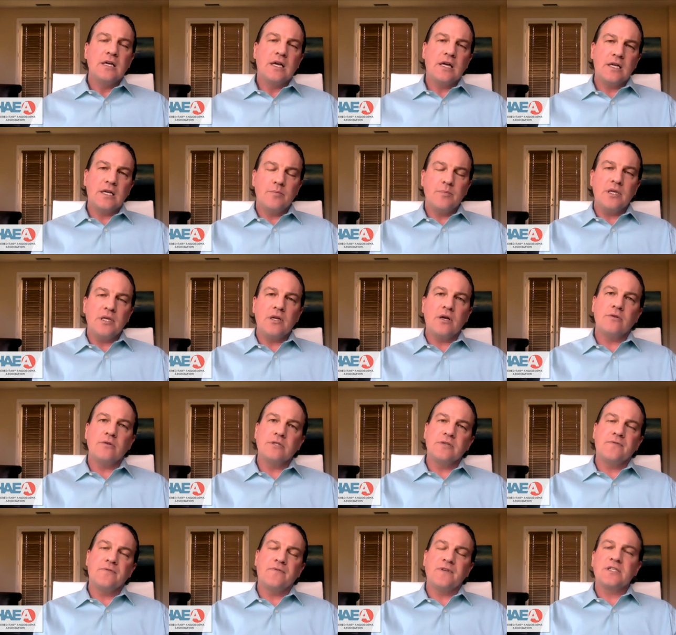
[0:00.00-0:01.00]
an
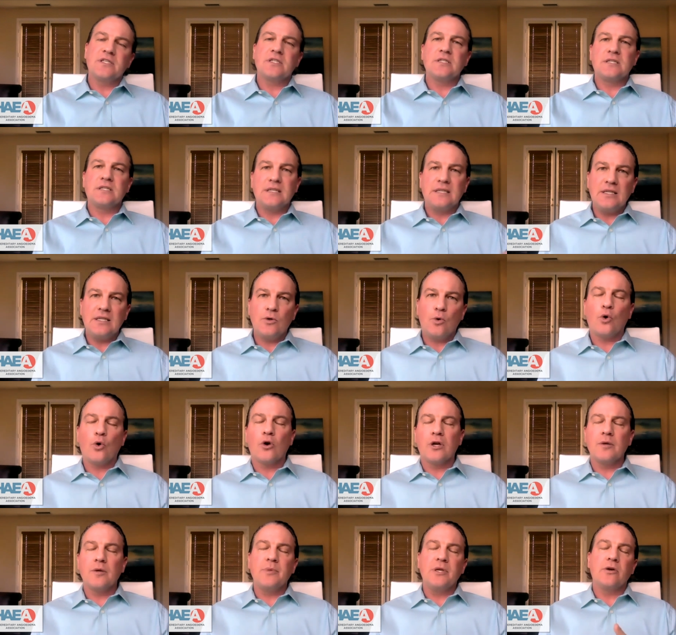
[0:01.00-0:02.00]
immunodeficiency or an
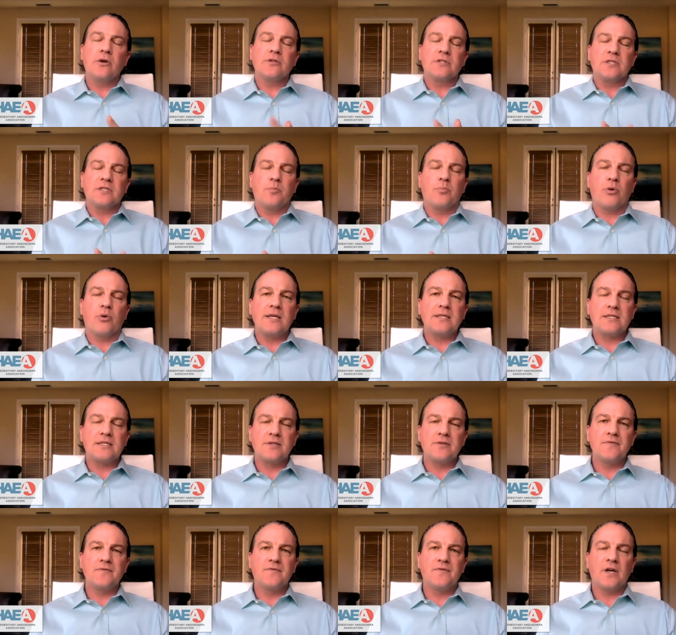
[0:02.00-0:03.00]

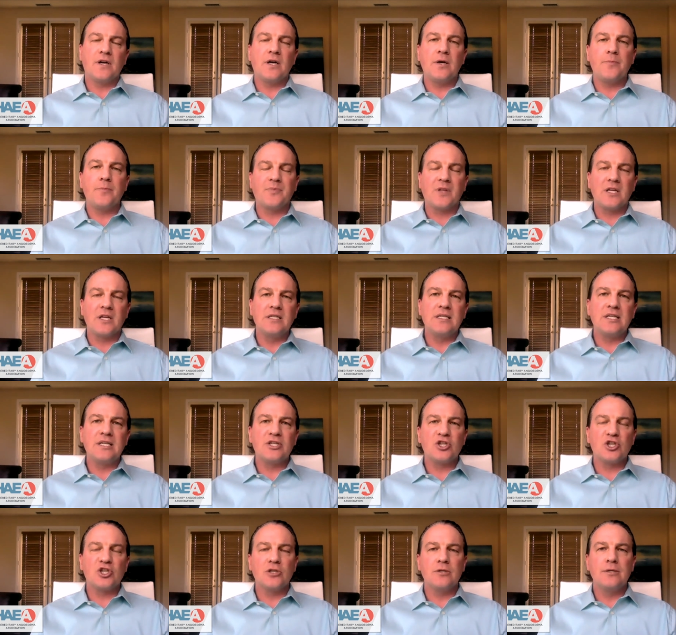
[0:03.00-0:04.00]
immunosuppressive um,
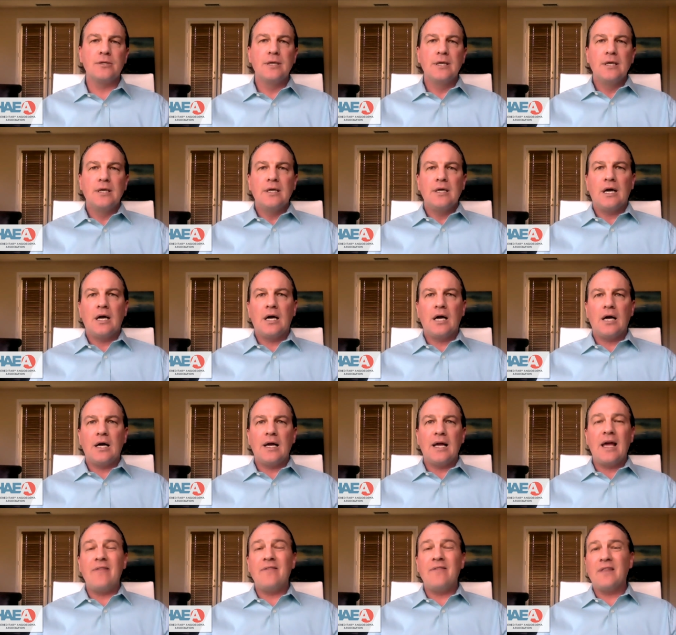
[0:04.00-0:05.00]
condition. Uh,
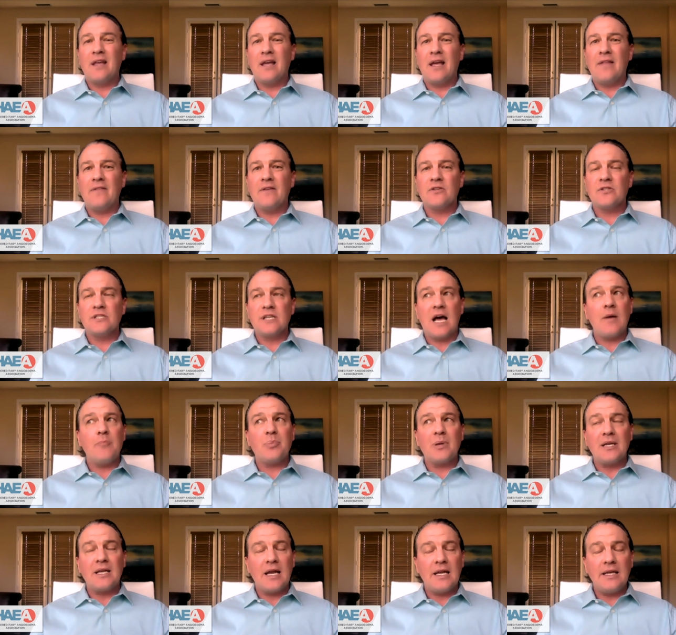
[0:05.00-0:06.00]
and, and there's not
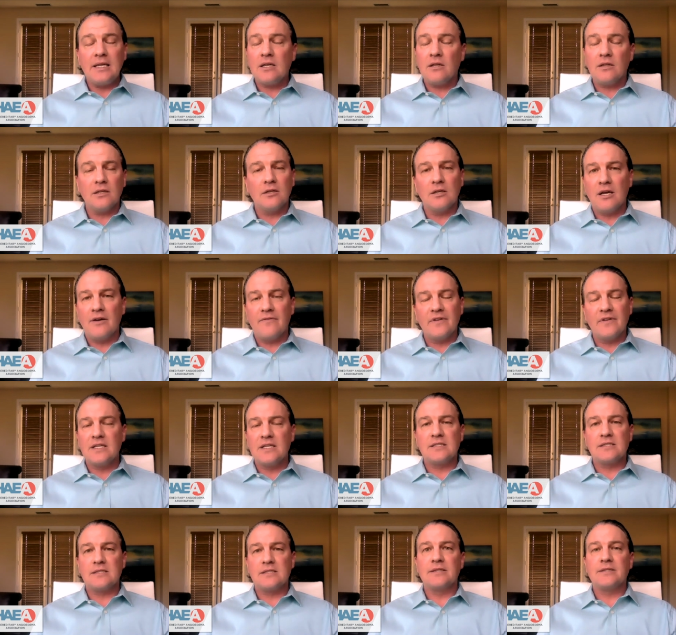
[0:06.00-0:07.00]
been any clear
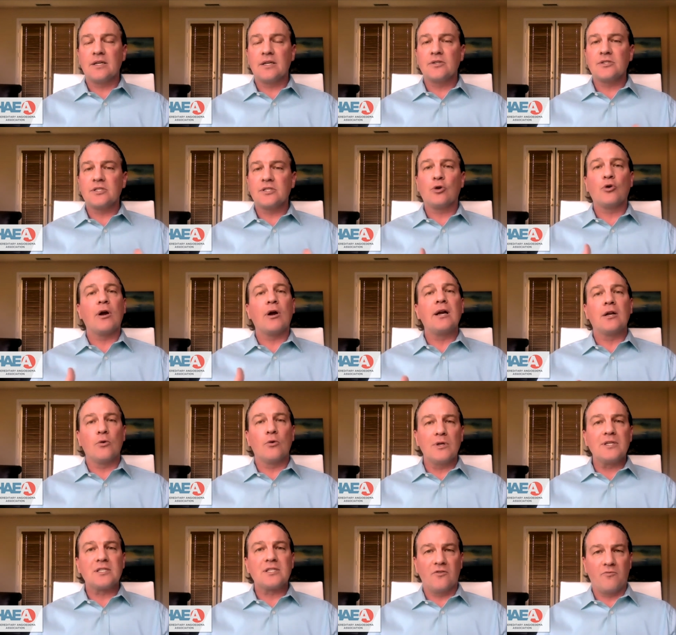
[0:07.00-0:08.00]
evidence that there's a greater
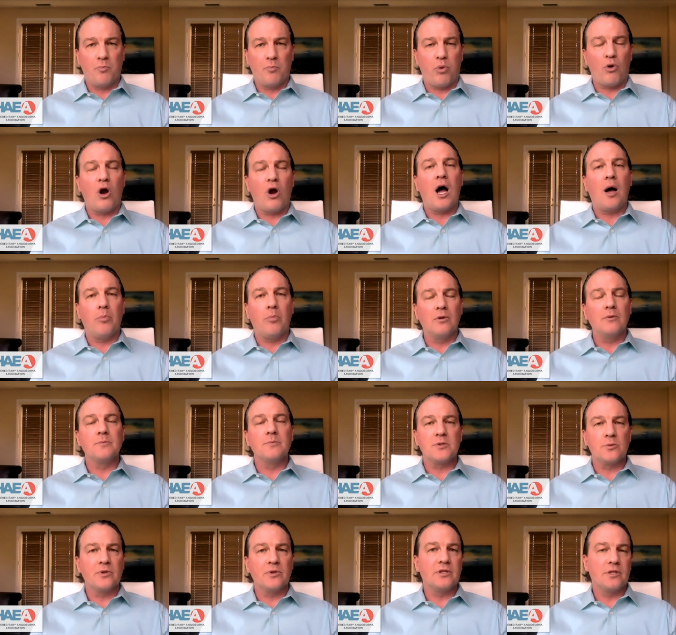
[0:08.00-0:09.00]
risk of
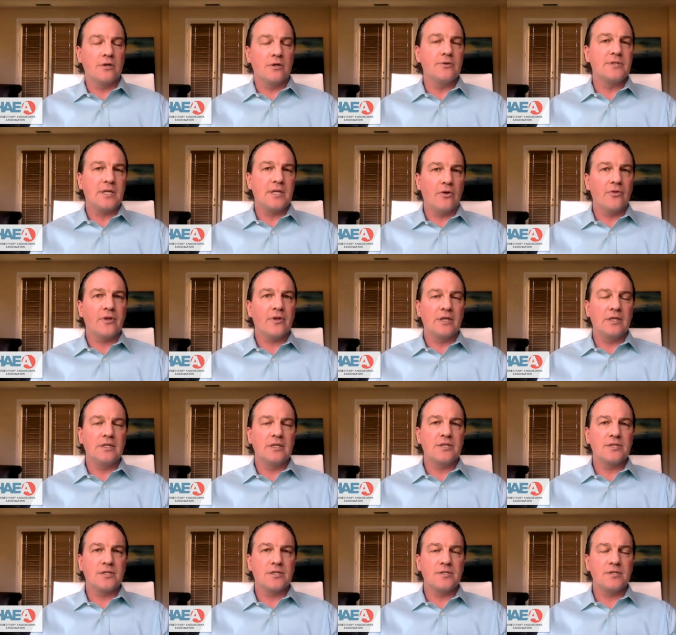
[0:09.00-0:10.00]
problems with those health
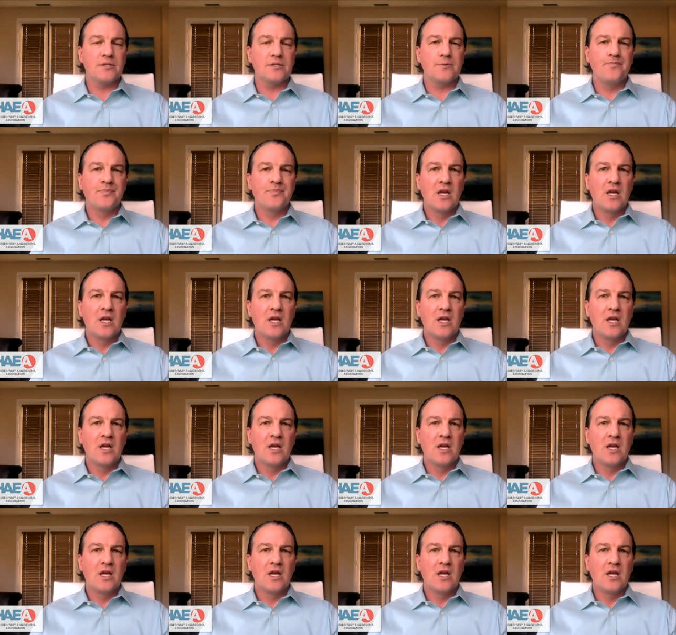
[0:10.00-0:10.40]
conditions.